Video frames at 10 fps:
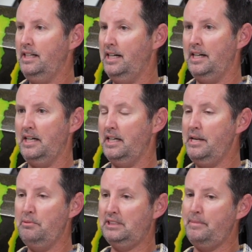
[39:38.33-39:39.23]
Uh,
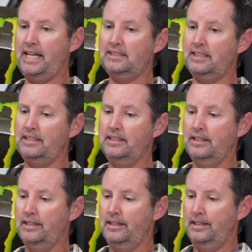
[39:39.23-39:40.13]
he was amazing.
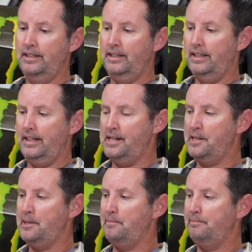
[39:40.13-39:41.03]

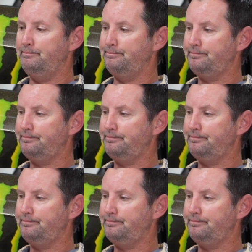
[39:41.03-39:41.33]
Um,